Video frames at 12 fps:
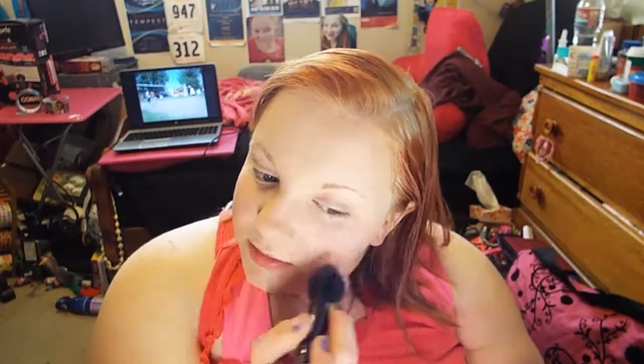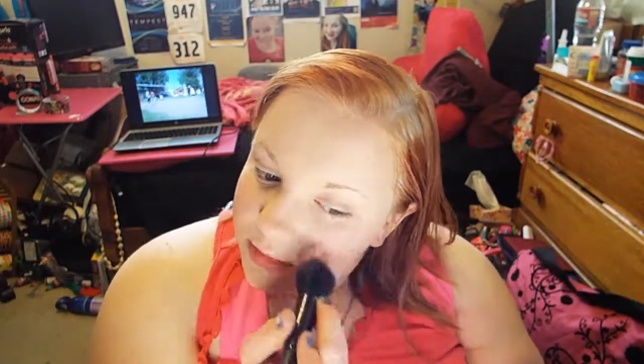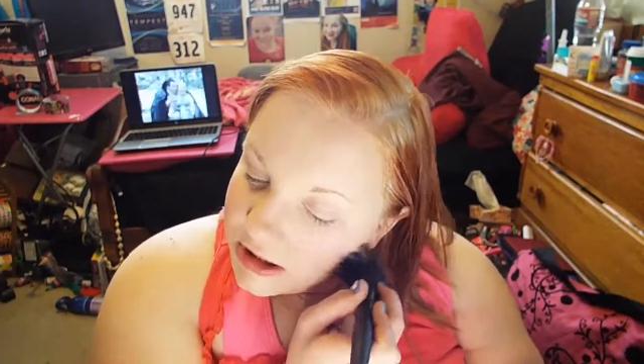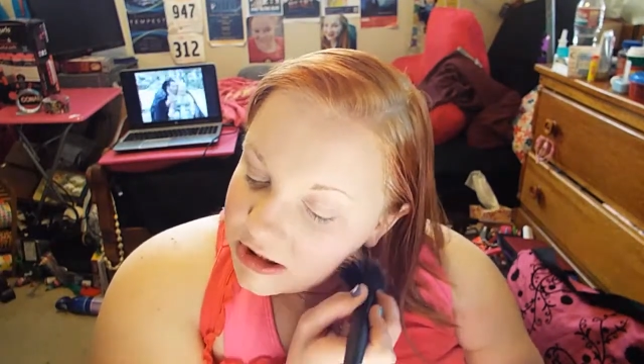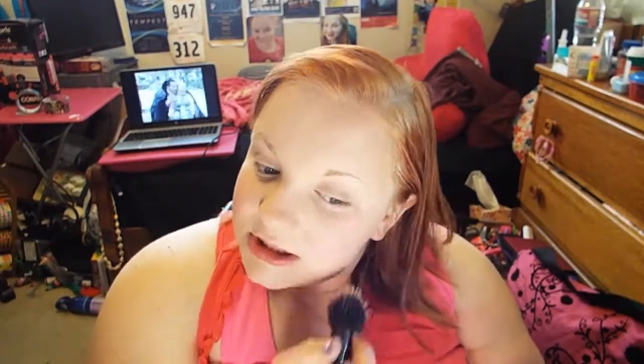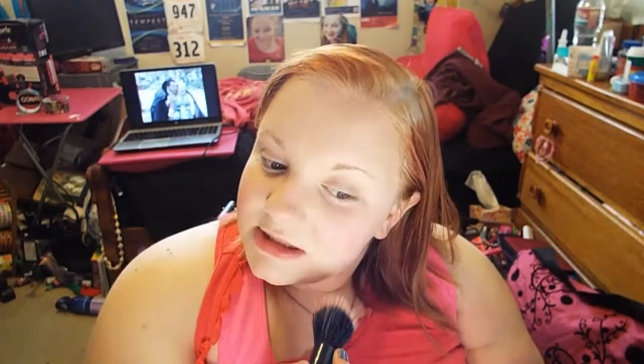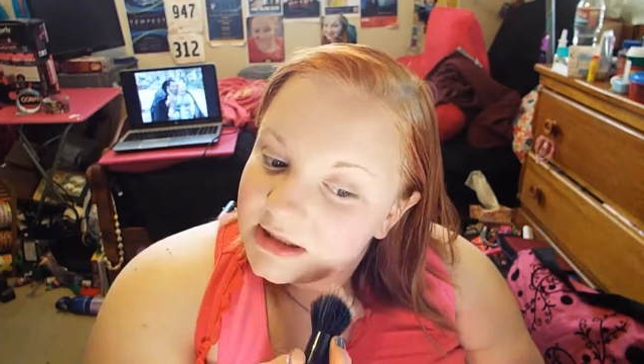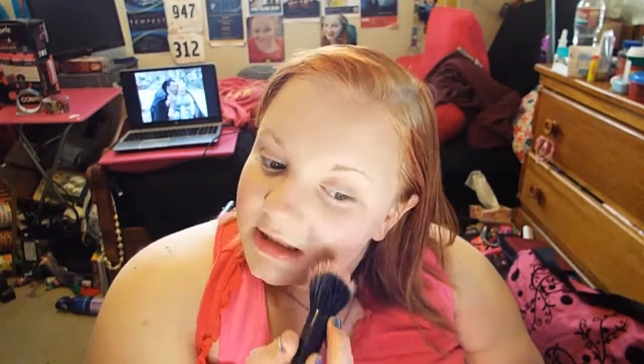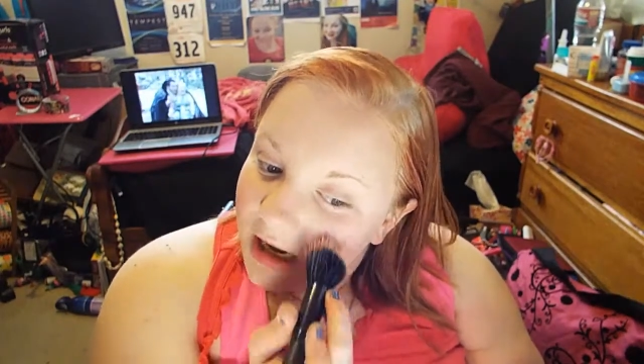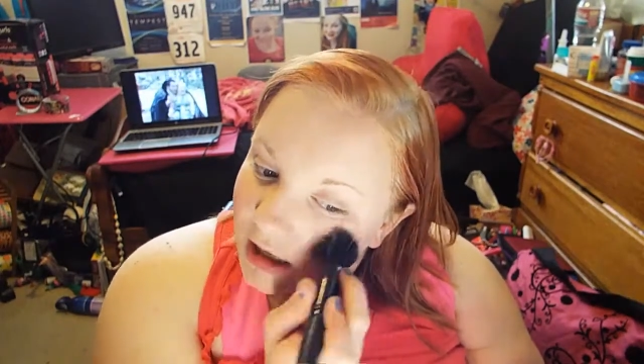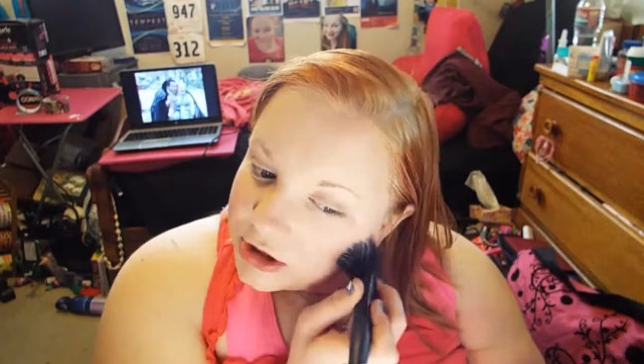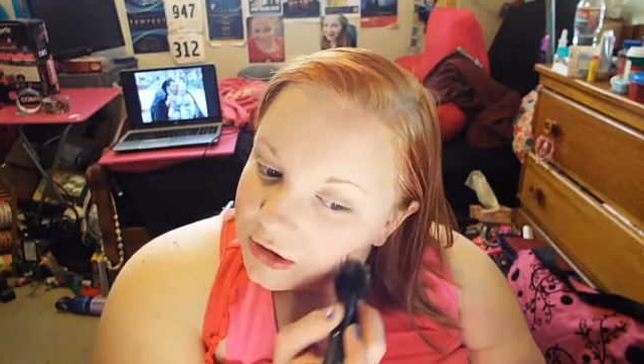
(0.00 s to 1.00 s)
being just a
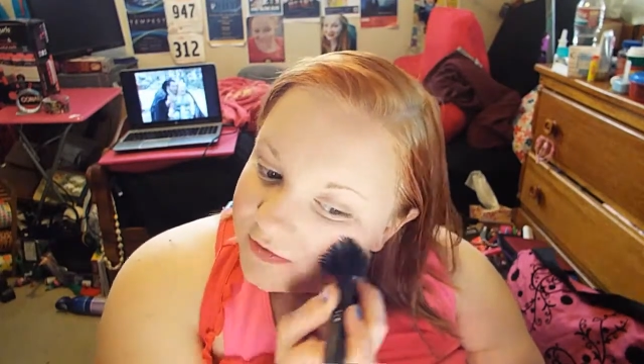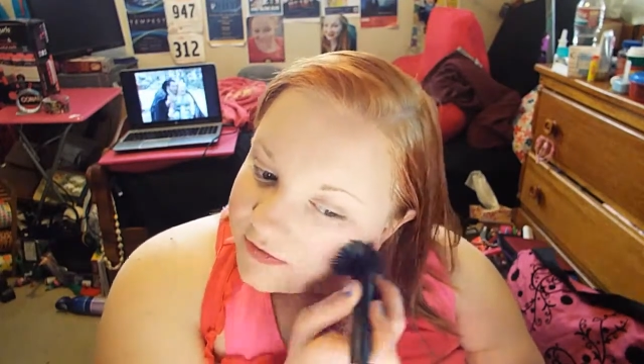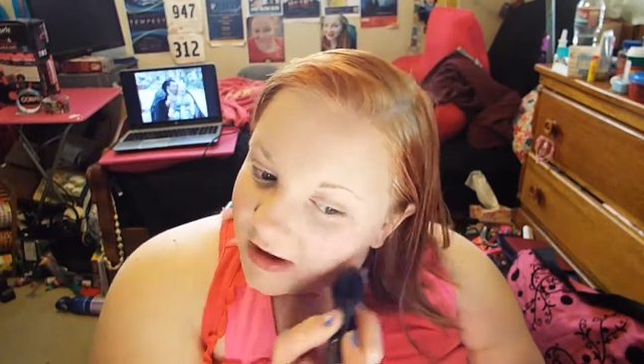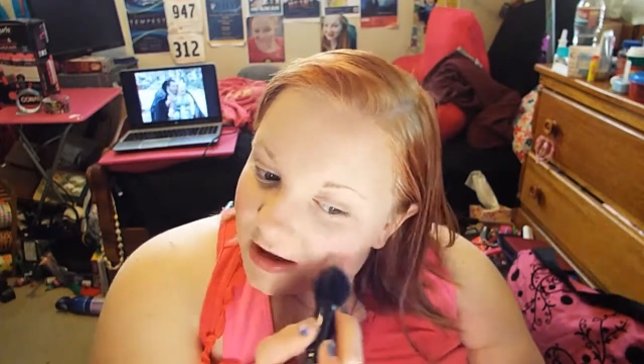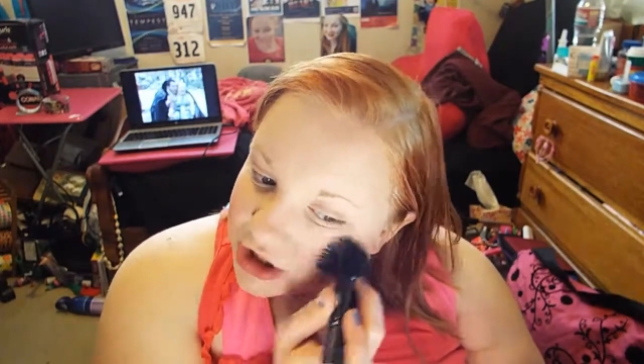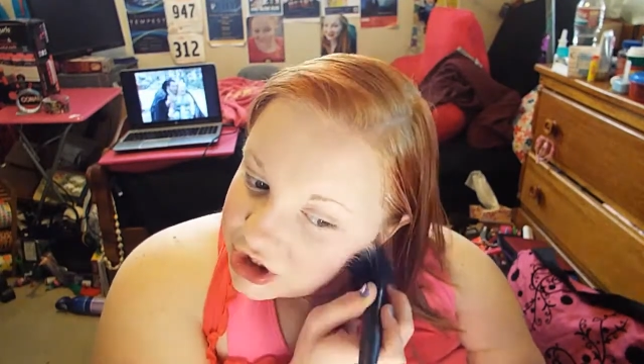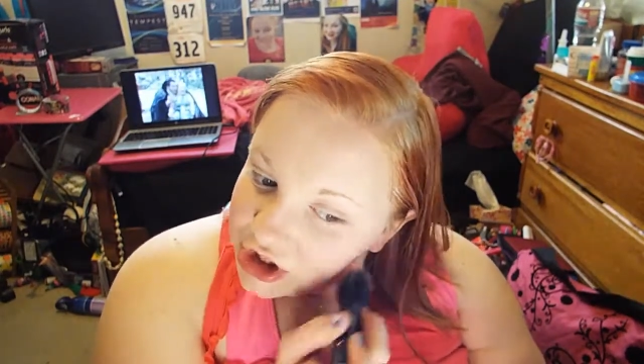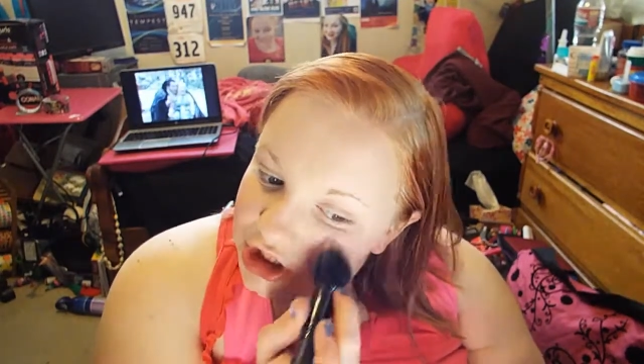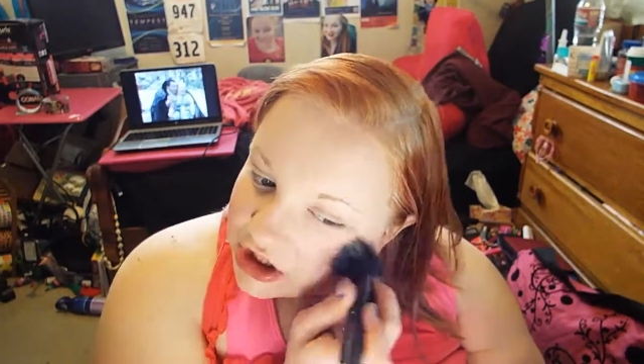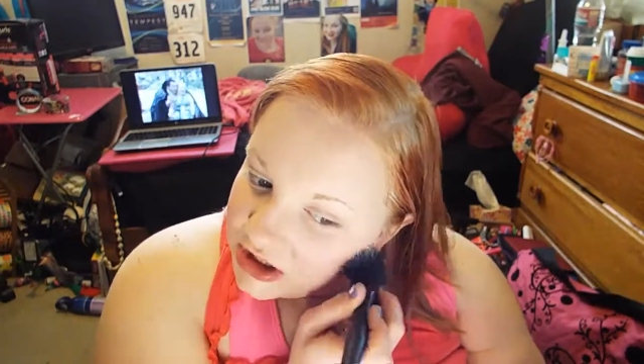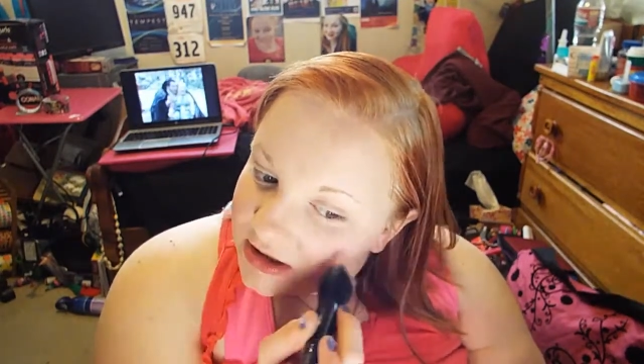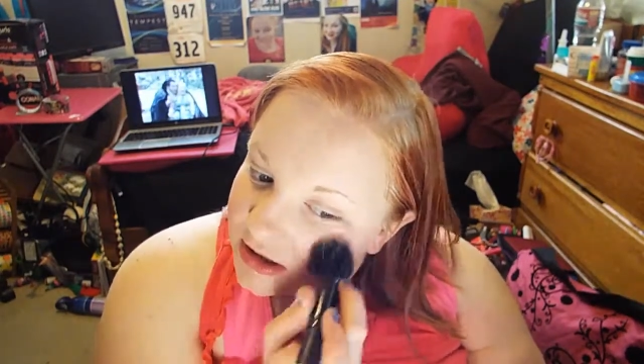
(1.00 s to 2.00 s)
natural flush
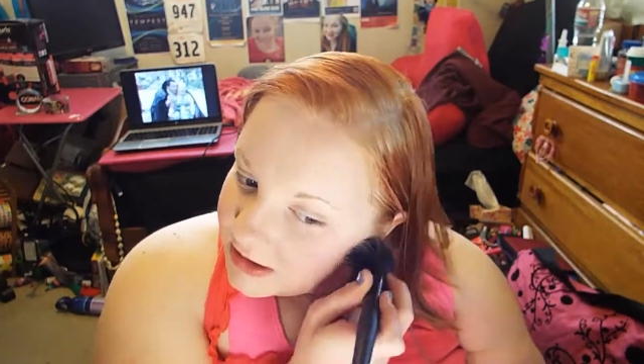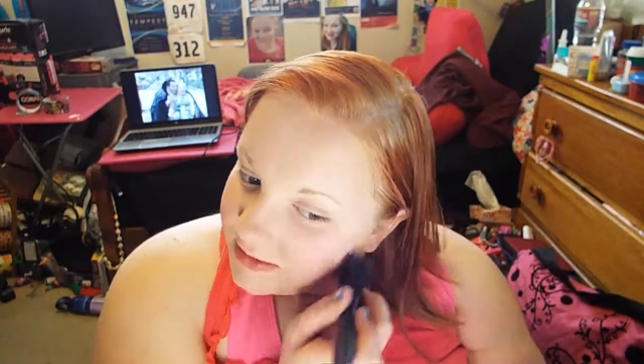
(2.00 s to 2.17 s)
cheek.